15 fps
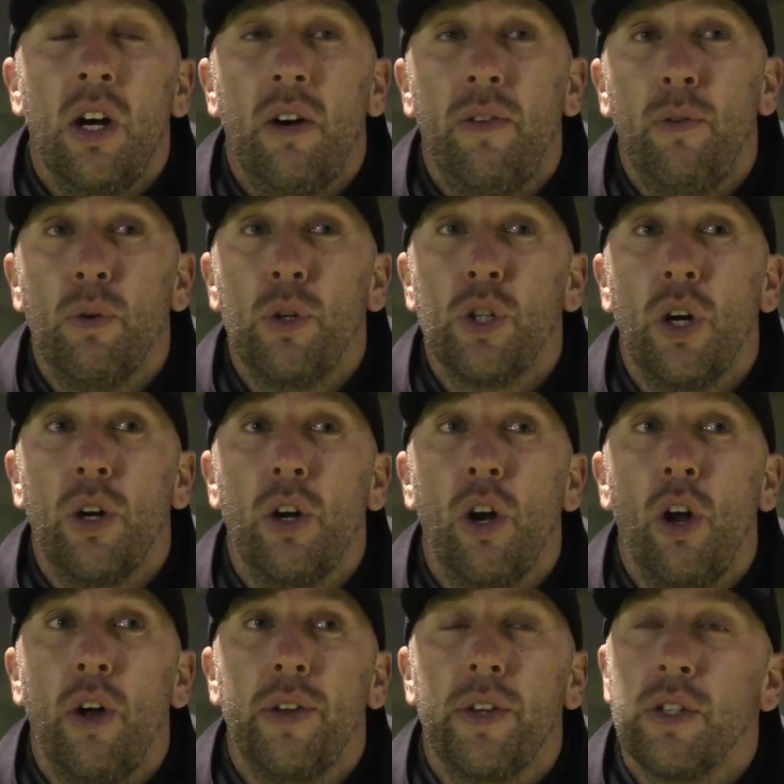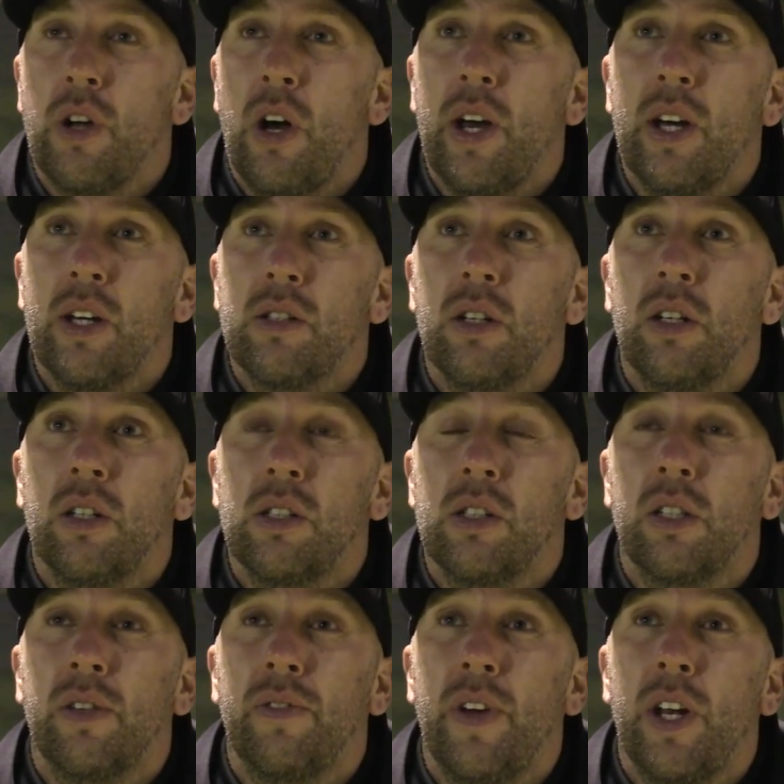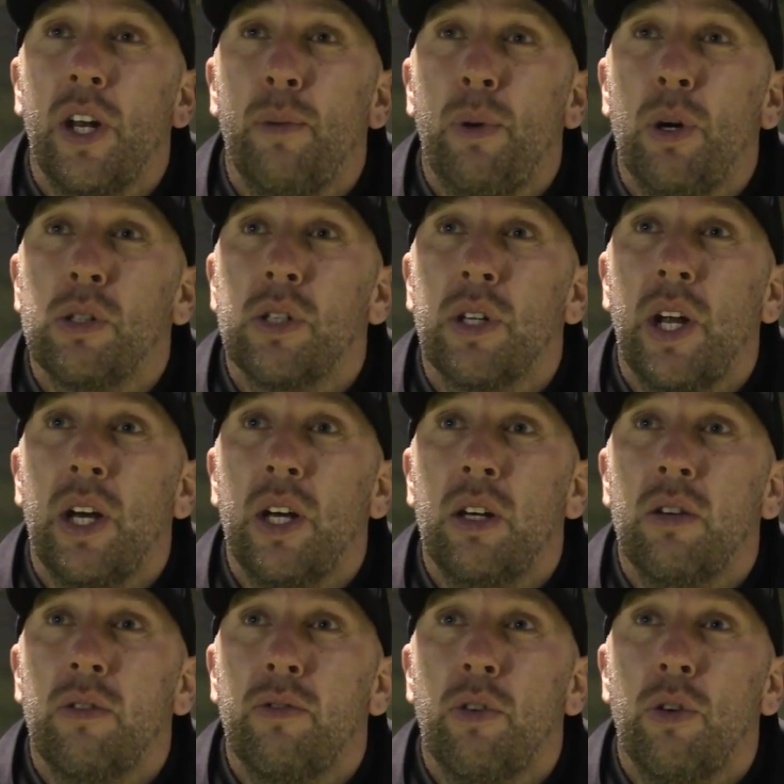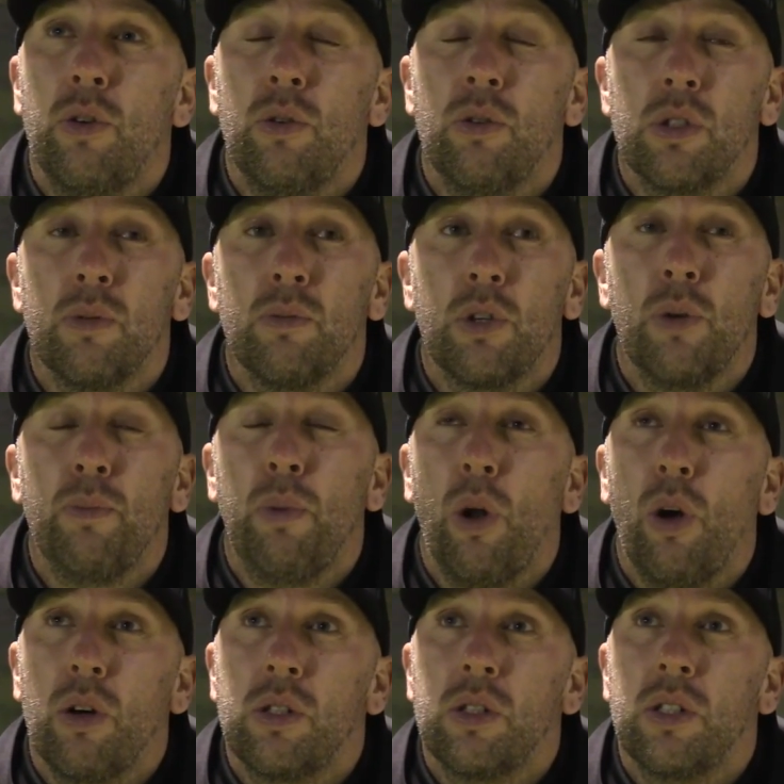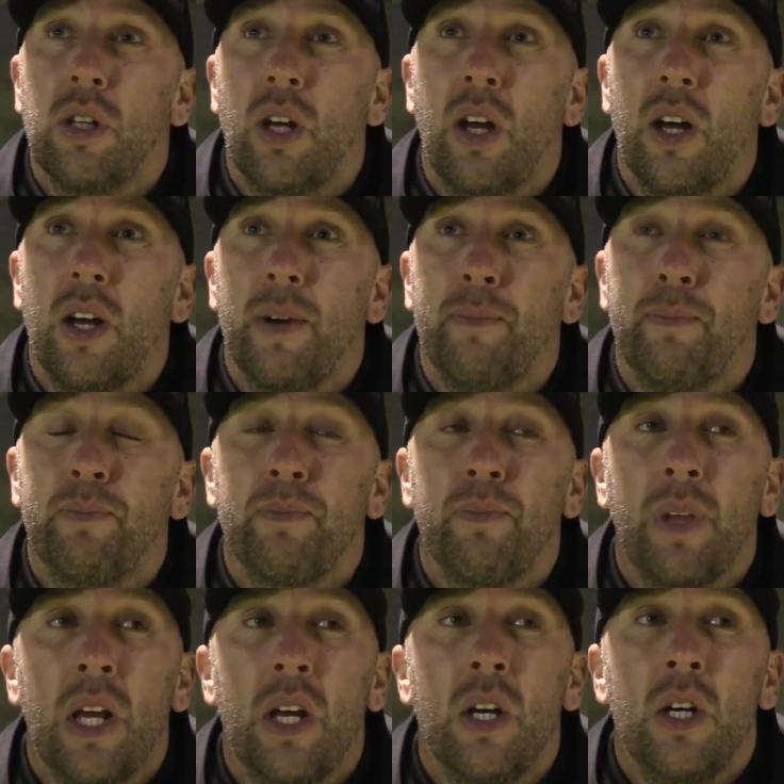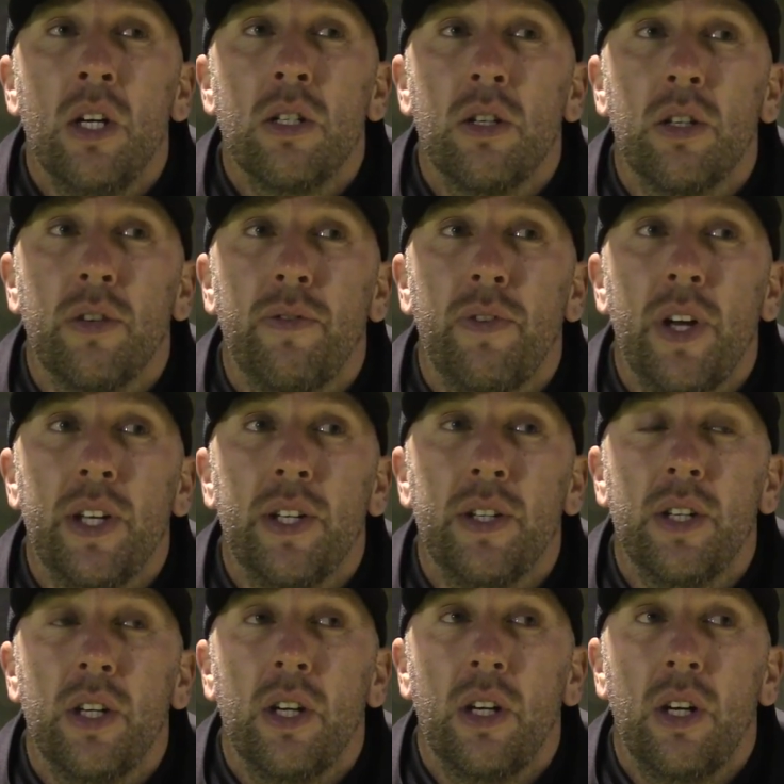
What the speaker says: I thought we showed a lot of desire to defend our box today through some good blocks to defend.